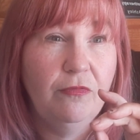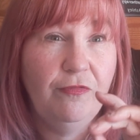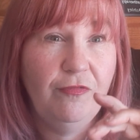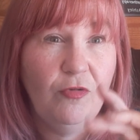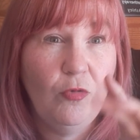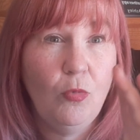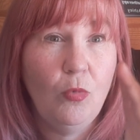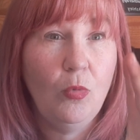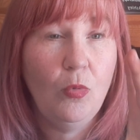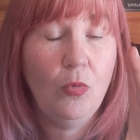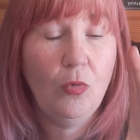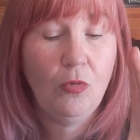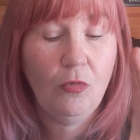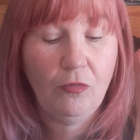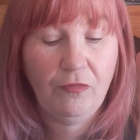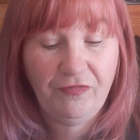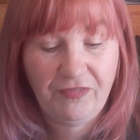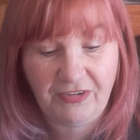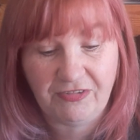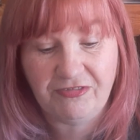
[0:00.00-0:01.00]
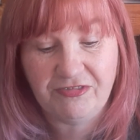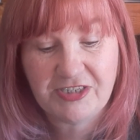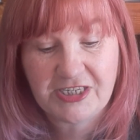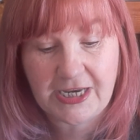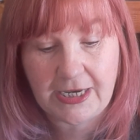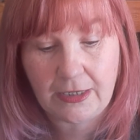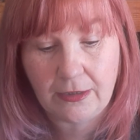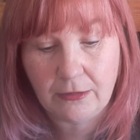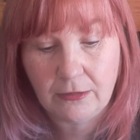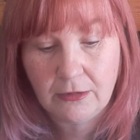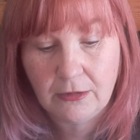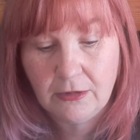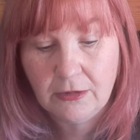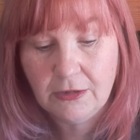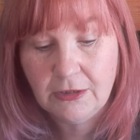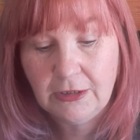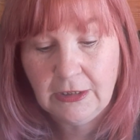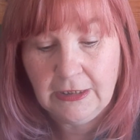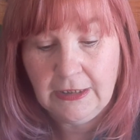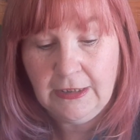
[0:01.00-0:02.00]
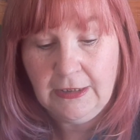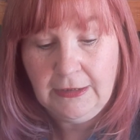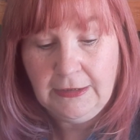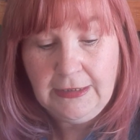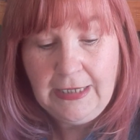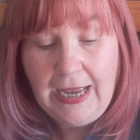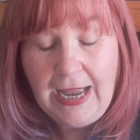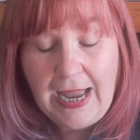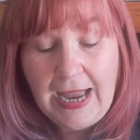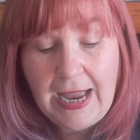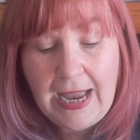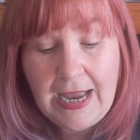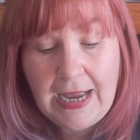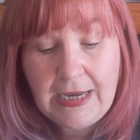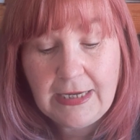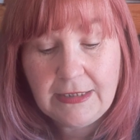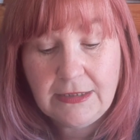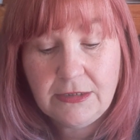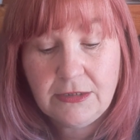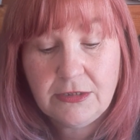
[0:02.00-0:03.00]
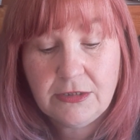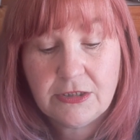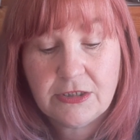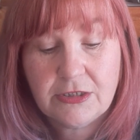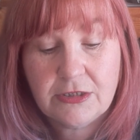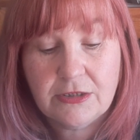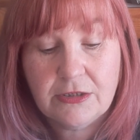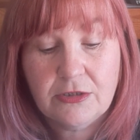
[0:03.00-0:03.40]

450. And